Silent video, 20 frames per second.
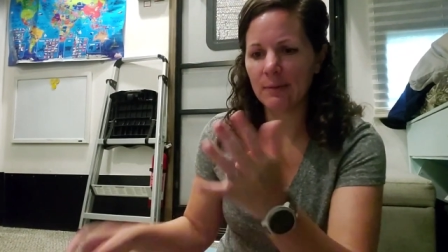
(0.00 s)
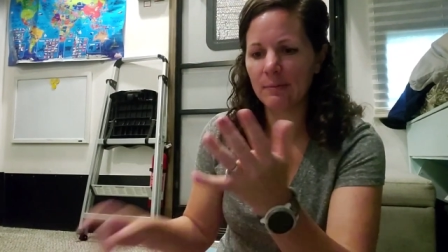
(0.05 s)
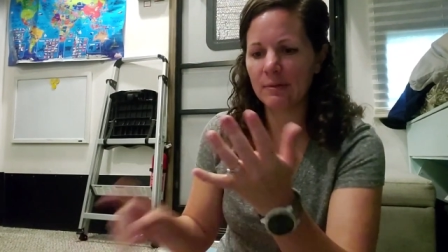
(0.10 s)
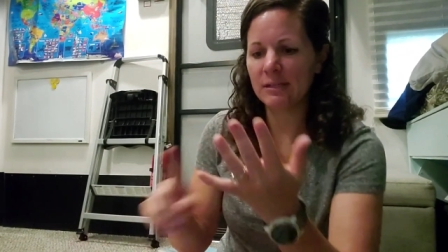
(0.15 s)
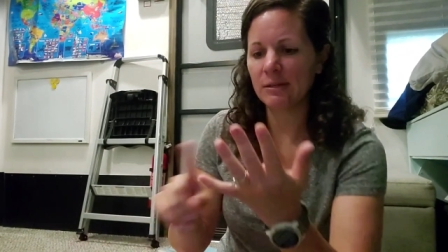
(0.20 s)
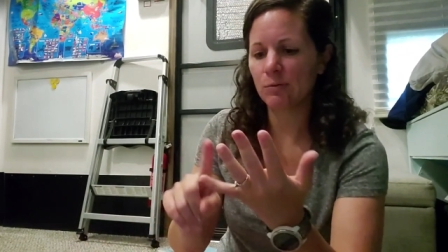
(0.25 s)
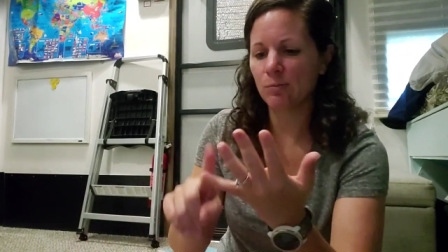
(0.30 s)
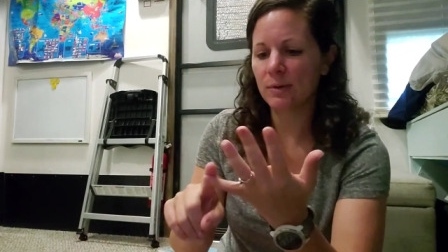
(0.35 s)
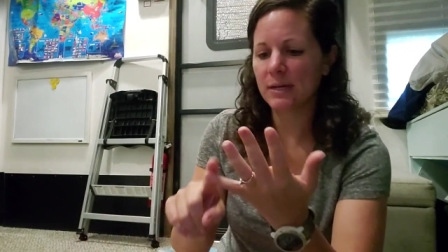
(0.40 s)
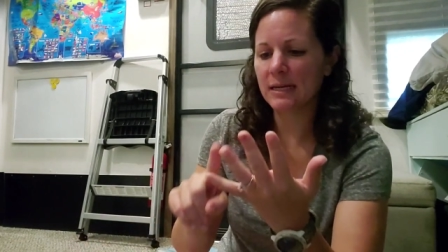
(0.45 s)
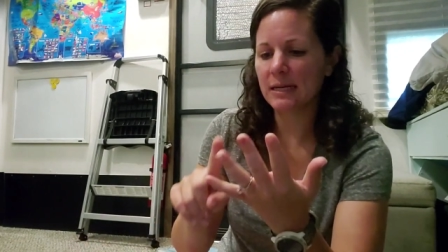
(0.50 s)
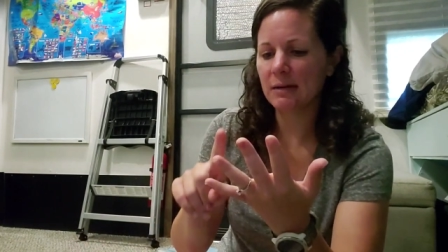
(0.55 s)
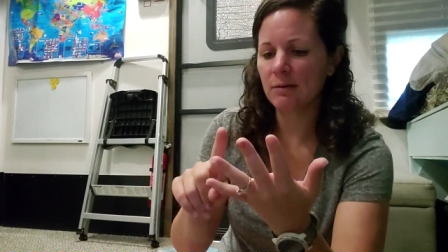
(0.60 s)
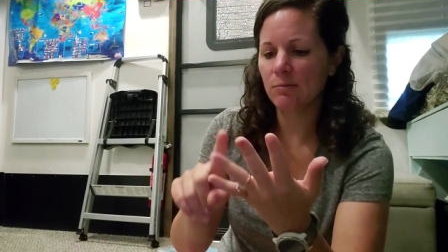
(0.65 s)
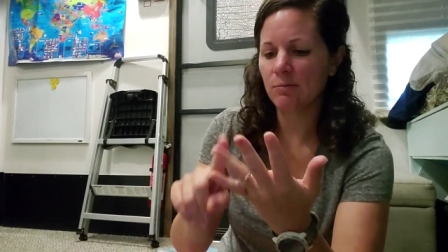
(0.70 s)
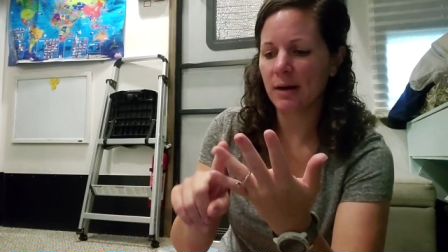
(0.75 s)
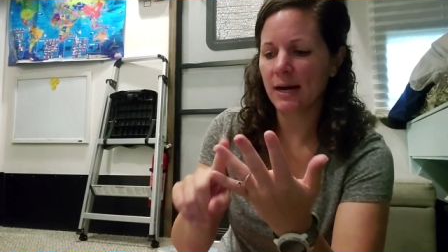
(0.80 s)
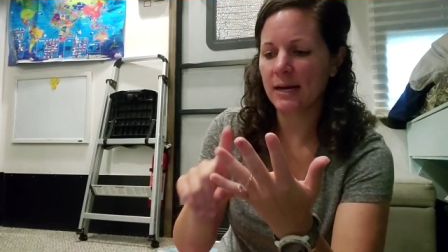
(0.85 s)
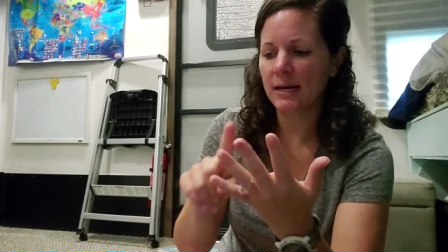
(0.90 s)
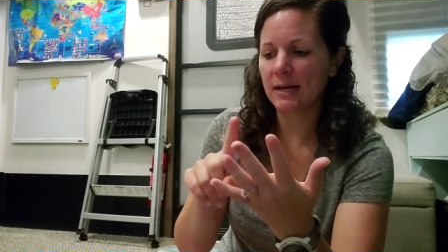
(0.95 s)
We did reading,
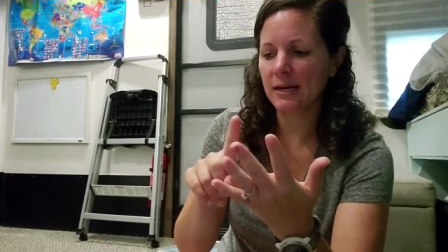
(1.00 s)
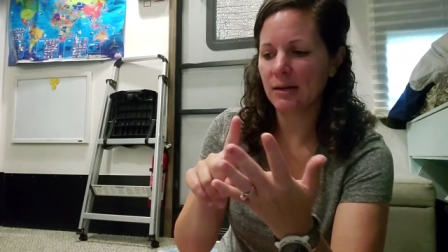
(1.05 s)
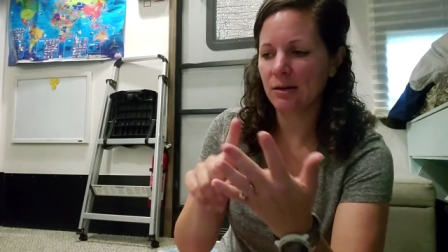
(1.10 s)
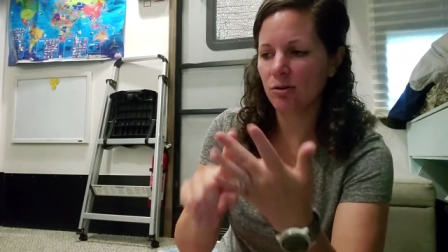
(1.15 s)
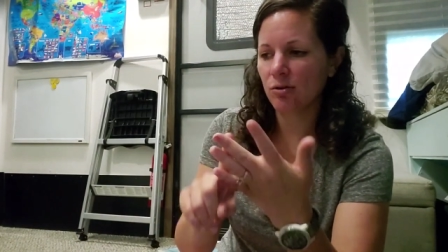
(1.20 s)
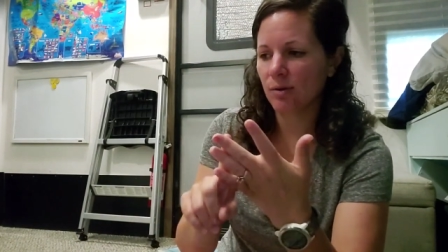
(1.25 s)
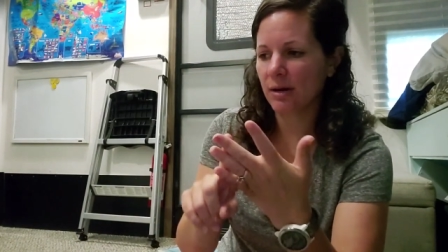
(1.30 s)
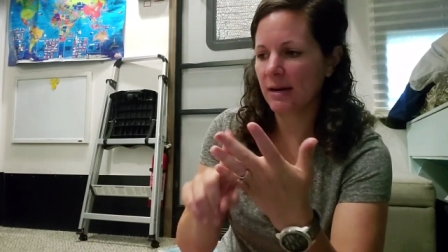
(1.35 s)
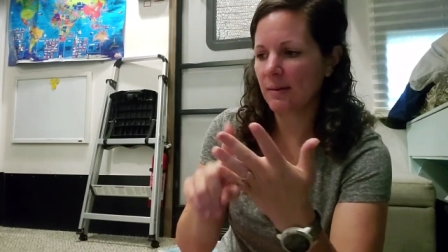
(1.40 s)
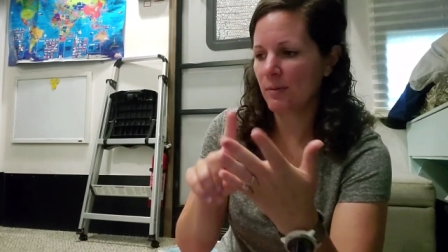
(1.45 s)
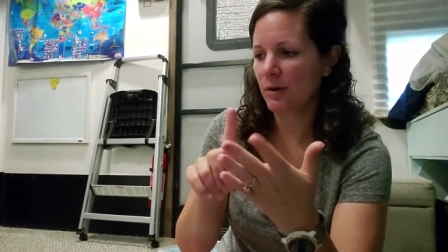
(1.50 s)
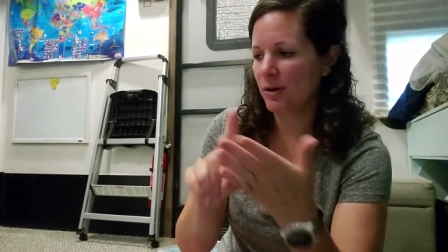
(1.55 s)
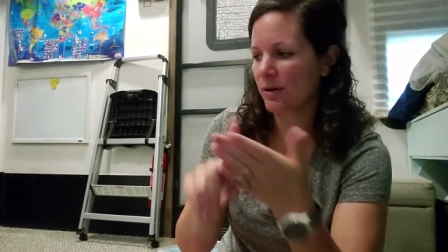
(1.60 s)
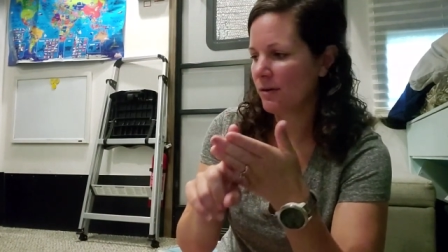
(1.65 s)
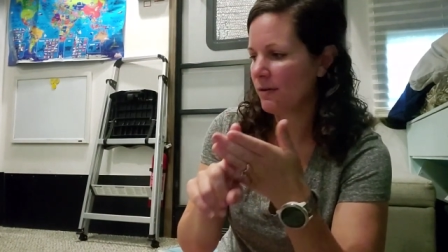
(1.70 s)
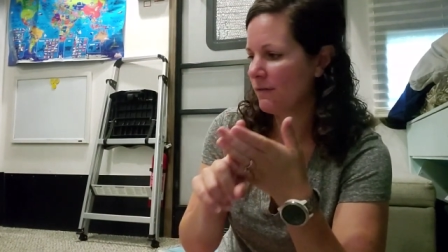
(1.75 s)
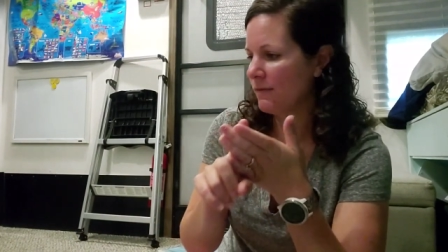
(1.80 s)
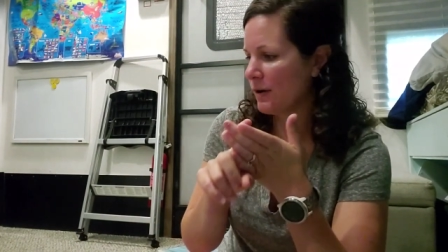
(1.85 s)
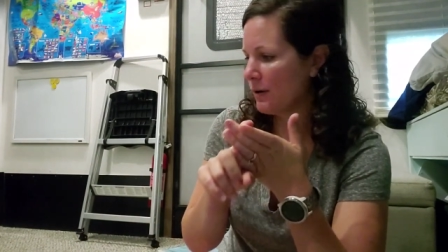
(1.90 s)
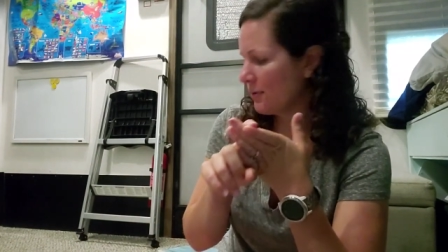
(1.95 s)
writing,
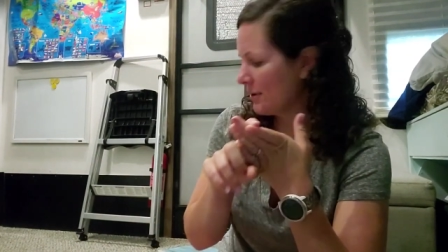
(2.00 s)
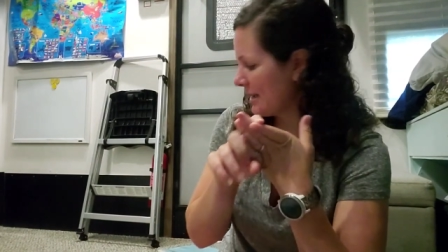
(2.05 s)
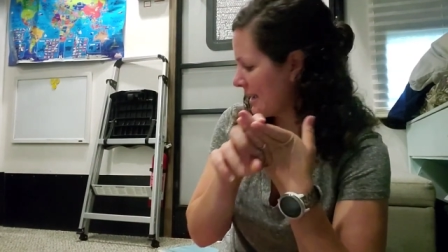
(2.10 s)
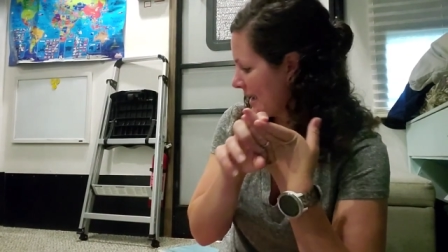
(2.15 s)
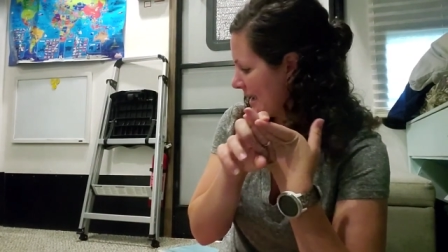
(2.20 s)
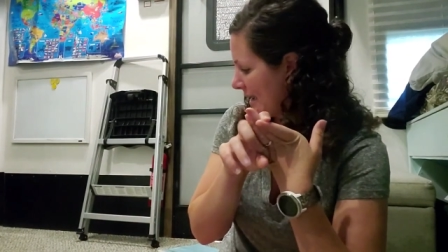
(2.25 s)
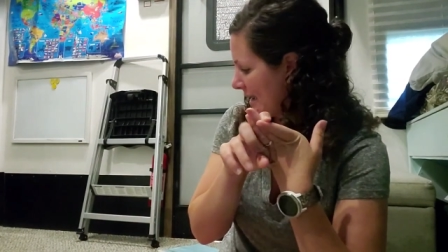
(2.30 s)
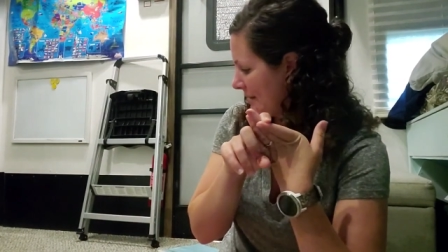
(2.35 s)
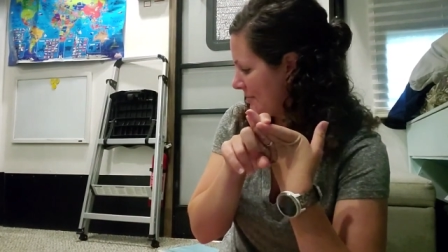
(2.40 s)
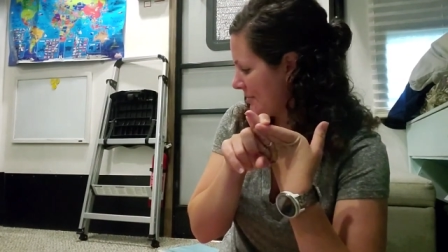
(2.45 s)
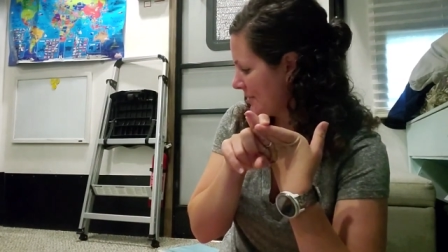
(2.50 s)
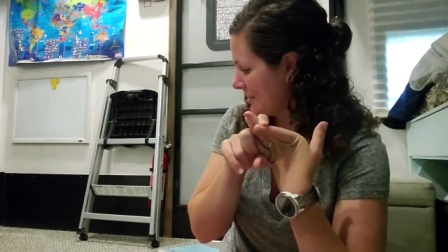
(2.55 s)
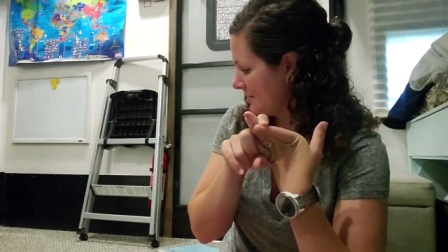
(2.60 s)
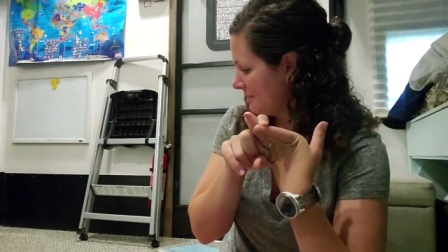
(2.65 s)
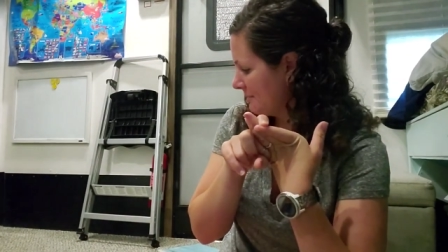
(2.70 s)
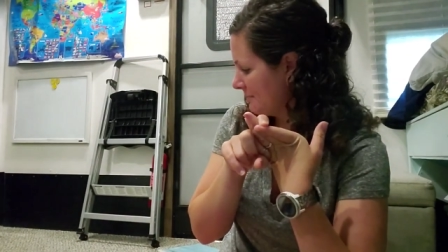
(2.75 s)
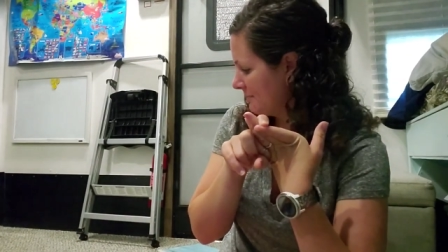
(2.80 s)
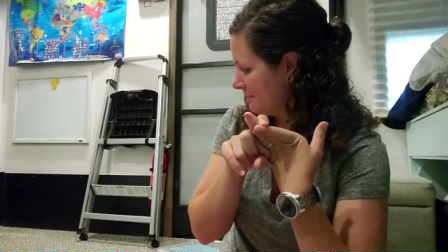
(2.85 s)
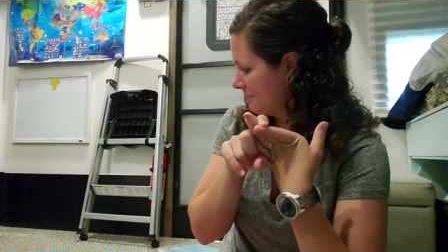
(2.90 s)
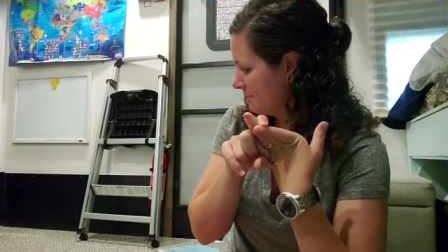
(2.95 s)
grammar, vocab.
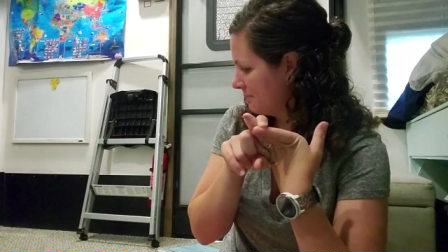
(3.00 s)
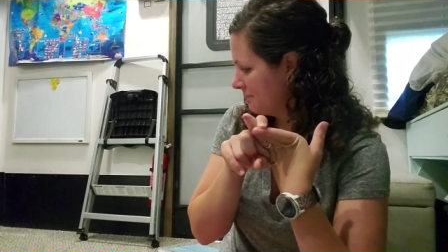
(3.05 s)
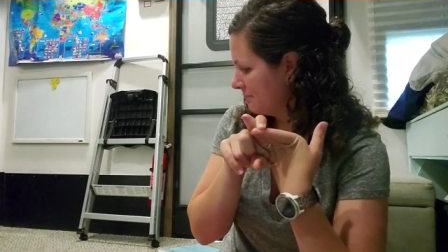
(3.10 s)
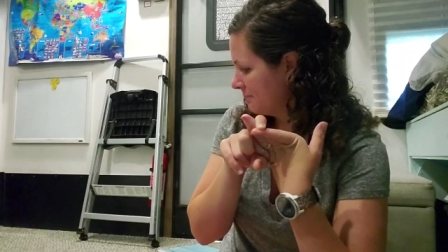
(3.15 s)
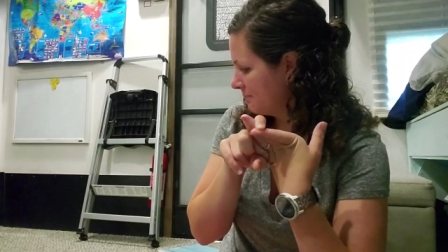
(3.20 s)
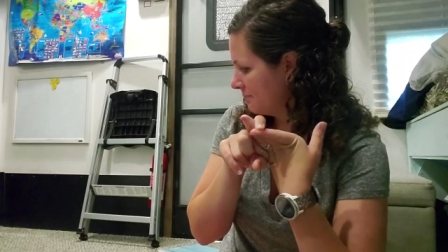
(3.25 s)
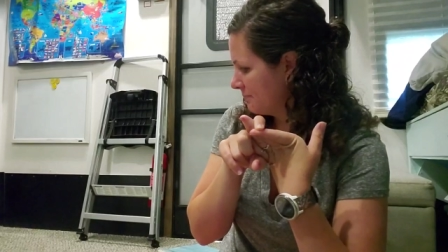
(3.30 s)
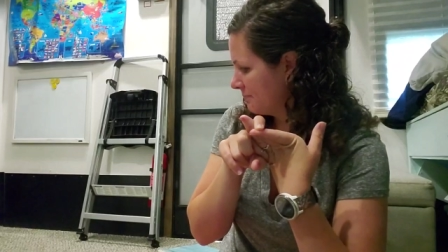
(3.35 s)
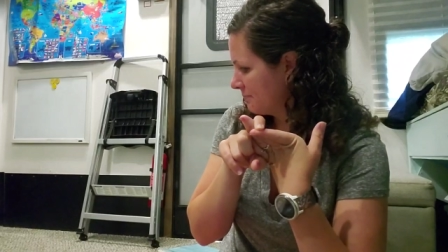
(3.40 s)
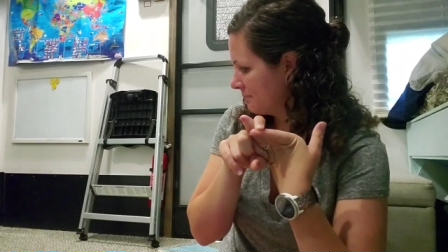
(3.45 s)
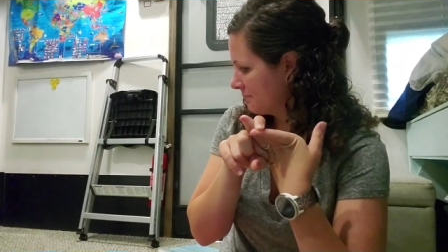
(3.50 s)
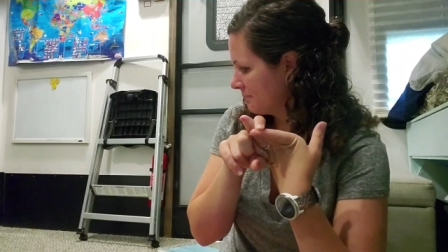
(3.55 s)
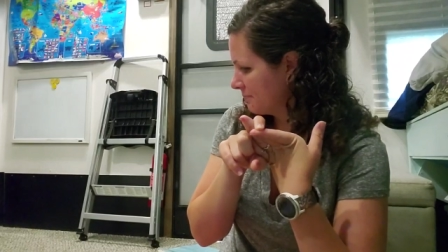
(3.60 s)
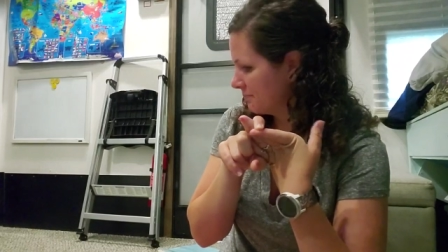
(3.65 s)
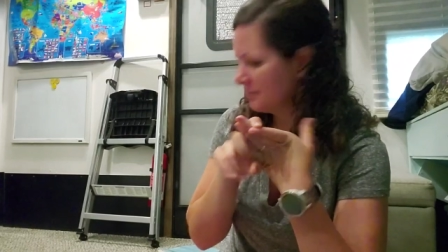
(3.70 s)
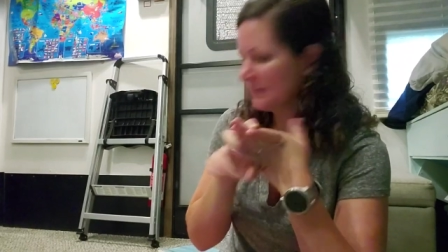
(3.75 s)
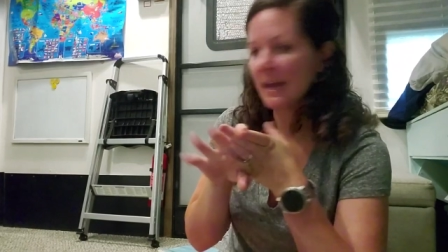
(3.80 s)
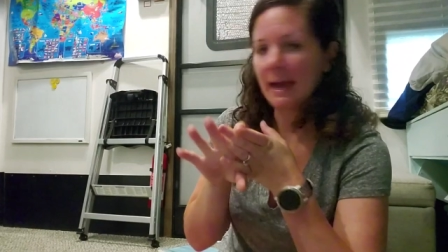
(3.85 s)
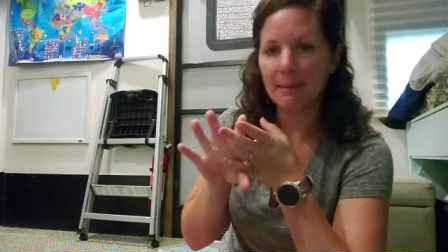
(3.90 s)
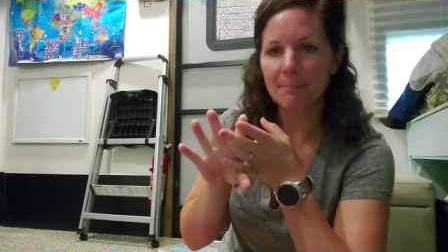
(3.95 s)

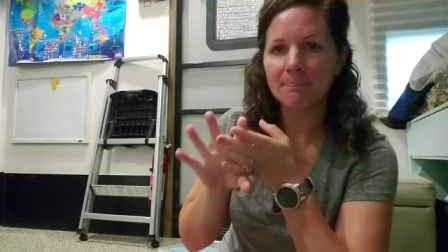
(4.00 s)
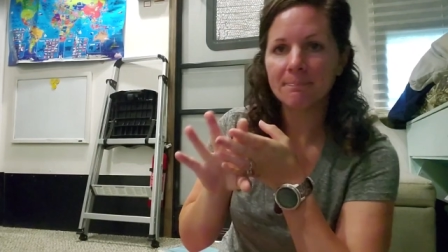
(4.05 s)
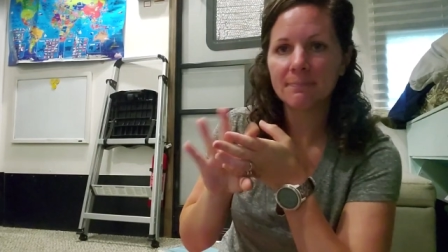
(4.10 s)
Yeah.